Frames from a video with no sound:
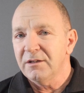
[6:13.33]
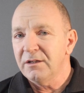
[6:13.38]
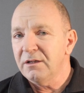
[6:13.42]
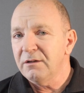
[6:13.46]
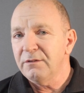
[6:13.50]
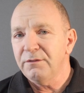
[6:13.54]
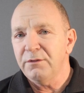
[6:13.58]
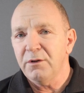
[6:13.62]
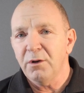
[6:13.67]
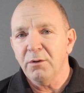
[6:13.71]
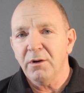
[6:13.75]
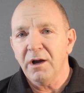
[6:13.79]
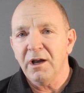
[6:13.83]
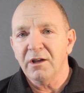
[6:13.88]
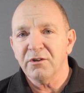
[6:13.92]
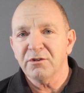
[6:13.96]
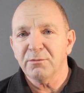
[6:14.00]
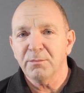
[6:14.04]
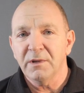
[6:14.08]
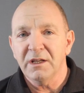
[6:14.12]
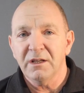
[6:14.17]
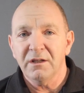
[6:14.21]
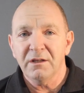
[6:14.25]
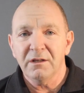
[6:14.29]
if you
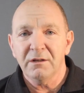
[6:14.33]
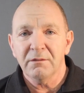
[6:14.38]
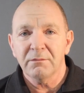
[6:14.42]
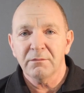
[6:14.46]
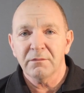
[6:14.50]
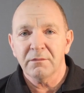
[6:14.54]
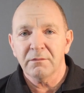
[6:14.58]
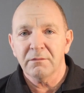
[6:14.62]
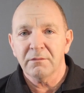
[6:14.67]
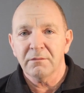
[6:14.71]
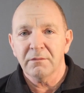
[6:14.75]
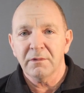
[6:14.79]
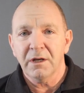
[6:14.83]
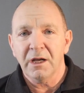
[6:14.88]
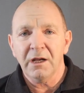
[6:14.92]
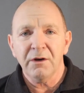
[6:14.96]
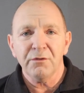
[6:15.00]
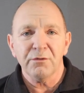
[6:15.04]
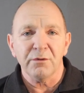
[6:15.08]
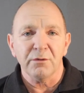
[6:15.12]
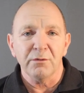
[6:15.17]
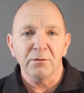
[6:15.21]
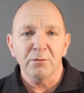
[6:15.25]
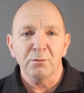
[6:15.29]
ask me,
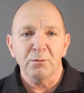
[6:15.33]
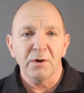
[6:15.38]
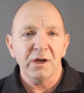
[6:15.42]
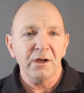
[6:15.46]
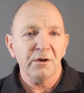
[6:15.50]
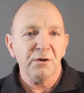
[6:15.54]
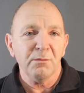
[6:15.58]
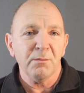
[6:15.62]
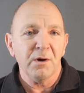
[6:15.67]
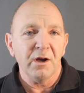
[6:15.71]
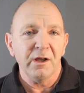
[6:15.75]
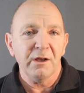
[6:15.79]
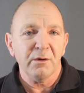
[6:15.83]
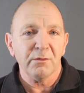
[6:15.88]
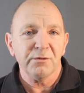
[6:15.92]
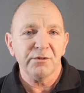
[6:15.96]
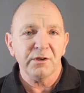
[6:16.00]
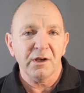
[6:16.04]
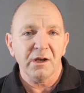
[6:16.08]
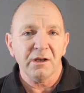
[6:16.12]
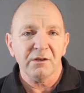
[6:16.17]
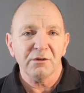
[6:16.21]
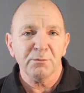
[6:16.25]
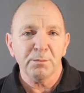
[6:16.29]
Andrew, where do my
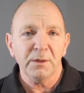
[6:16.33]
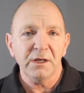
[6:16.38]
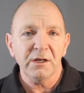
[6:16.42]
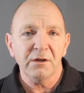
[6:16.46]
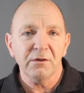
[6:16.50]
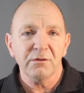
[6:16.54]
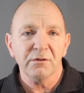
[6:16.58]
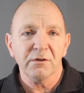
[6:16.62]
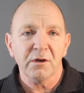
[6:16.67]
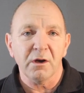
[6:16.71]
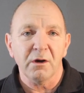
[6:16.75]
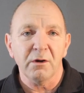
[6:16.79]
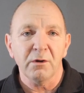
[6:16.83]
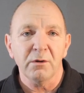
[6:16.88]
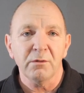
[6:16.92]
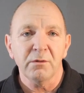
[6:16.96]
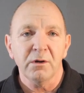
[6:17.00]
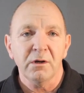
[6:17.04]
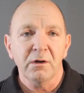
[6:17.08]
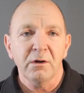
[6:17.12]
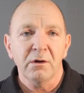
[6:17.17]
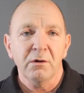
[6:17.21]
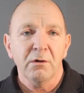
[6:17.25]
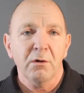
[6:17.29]
LCR speakers go?
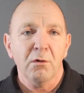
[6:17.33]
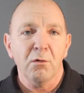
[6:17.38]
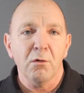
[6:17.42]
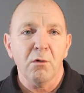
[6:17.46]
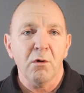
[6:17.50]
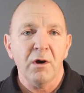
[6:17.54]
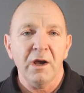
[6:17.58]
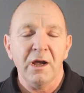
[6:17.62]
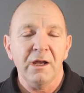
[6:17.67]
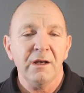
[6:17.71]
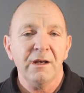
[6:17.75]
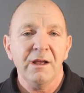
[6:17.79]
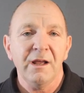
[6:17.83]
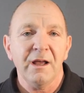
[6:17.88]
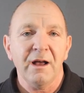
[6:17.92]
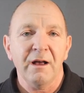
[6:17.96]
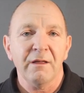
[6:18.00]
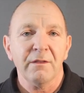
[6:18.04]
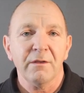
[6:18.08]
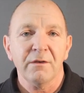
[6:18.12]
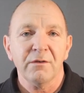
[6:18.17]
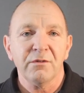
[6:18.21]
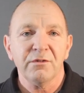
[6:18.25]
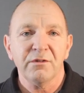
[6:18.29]
Or any
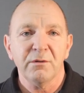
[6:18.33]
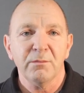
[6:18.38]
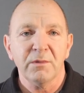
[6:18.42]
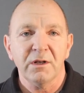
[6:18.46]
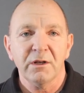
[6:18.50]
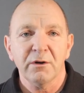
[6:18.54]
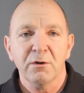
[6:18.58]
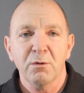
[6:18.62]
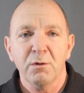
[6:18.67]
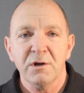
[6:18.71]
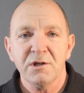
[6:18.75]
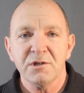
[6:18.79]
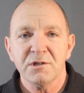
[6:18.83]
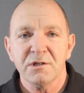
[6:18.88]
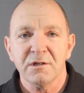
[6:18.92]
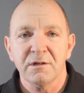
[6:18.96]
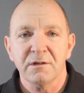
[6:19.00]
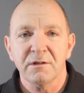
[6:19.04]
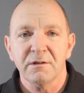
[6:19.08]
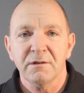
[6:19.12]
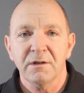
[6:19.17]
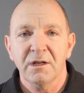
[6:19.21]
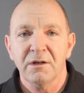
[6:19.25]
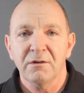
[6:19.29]
other similar
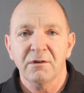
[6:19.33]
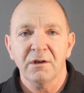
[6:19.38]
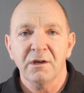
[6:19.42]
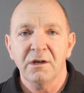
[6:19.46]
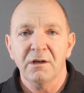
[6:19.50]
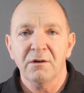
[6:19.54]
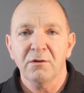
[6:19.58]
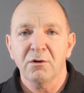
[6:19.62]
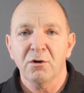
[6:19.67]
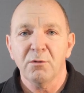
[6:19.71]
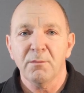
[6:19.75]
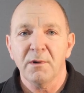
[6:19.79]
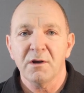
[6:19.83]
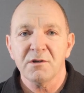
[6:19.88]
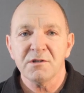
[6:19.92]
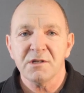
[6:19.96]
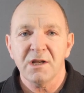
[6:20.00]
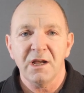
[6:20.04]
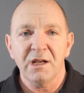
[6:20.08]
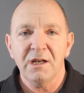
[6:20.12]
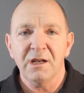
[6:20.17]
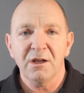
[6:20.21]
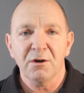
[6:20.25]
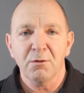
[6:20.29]
question, indeed almost
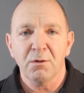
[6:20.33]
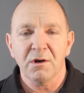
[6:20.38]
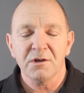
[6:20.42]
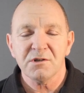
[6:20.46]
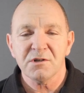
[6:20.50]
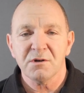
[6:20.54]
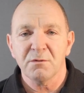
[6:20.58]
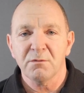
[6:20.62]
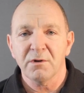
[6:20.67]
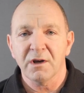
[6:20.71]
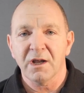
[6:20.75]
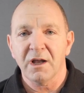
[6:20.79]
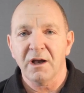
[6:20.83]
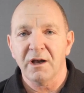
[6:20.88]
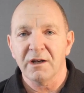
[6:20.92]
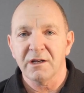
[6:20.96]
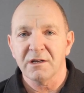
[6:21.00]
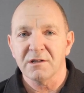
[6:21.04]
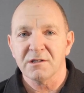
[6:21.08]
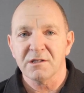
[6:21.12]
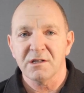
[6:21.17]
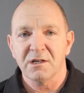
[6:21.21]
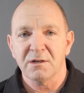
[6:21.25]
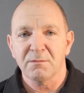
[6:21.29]
any question
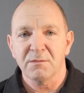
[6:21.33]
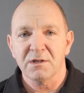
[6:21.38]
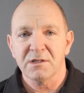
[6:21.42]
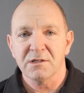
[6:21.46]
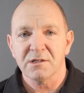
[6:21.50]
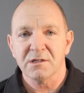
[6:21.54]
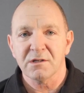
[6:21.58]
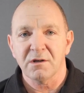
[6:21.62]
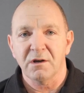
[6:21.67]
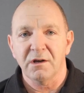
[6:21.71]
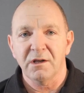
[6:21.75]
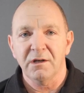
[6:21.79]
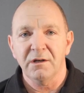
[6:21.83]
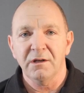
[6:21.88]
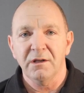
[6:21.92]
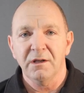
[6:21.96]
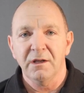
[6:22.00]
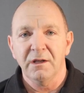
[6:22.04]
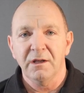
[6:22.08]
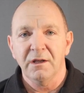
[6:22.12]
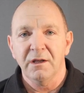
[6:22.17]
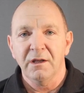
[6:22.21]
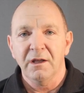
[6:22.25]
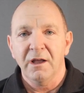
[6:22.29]
regarding cinema design,
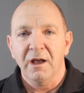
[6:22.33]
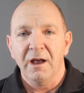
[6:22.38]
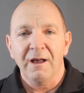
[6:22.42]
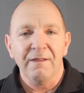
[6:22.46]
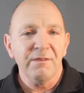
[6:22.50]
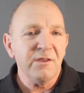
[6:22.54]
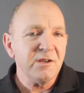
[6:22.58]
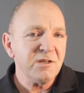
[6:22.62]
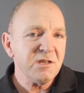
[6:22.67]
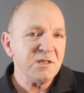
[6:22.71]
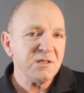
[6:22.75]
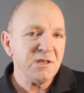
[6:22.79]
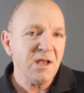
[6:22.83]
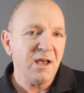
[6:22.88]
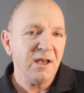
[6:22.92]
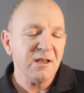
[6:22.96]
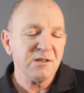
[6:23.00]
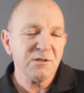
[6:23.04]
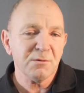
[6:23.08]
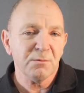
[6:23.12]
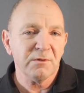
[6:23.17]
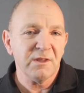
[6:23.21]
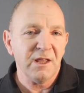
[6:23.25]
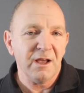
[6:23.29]
and this is
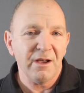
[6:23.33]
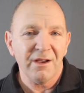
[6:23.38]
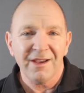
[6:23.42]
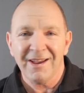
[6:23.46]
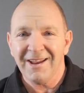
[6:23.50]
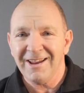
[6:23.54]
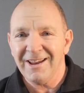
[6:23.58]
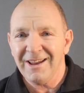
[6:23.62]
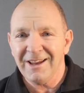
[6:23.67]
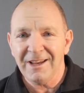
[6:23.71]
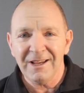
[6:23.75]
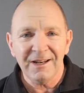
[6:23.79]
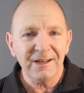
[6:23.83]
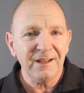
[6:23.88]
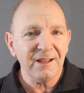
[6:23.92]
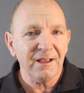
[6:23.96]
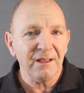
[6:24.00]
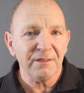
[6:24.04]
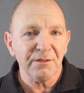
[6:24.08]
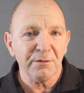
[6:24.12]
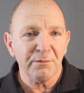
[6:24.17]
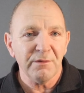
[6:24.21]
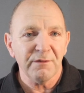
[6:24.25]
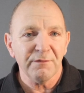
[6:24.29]
asked without any
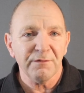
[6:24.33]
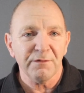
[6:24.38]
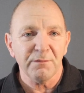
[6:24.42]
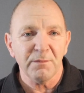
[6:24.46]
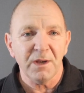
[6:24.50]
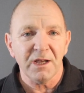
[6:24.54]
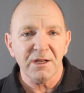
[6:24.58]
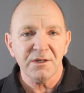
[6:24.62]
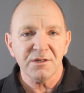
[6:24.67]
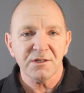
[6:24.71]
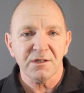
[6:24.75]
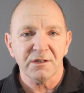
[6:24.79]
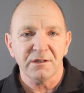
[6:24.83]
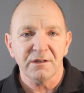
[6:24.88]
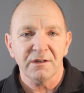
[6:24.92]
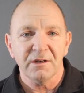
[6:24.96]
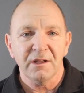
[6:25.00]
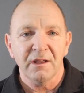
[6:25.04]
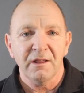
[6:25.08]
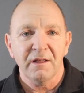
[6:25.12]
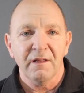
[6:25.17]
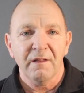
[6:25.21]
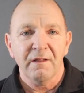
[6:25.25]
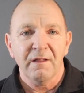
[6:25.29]
other information,
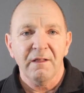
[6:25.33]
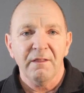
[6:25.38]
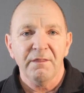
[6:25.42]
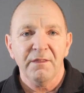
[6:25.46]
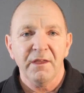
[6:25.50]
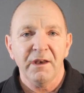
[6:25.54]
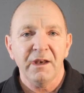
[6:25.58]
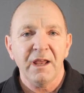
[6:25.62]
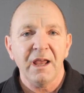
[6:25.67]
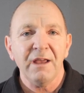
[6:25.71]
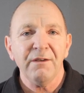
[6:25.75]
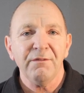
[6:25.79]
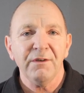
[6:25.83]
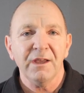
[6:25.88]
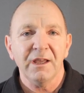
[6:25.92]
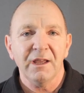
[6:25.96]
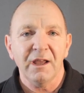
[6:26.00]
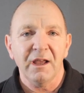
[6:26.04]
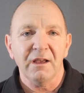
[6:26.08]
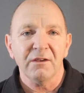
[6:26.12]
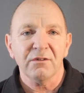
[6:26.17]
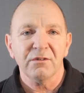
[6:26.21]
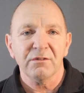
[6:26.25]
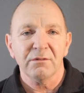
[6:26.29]
then have a
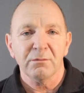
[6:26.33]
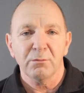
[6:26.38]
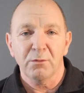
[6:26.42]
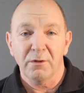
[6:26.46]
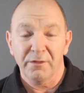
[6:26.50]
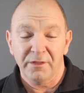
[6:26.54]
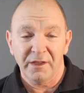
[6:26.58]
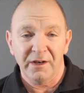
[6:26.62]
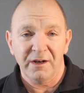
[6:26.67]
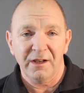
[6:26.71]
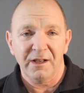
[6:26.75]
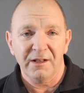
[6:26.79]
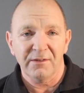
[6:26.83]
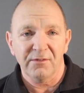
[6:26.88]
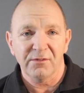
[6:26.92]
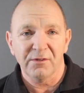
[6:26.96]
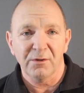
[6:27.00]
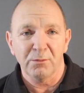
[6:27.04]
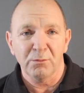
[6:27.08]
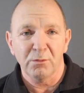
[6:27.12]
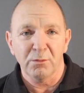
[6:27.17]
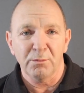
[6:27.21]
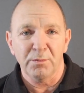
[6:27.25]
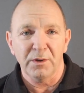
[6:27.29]
guess what that
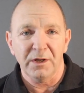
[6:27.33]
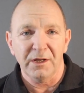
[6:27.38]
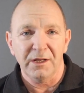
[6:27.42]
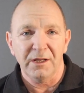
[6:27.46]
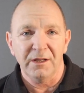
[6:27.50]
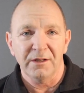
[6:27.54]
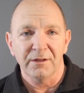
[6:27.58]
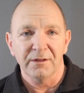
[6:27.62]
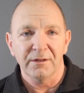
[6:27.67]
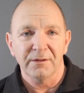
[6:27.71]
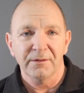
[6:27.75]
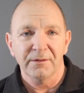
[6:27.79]
answer will be.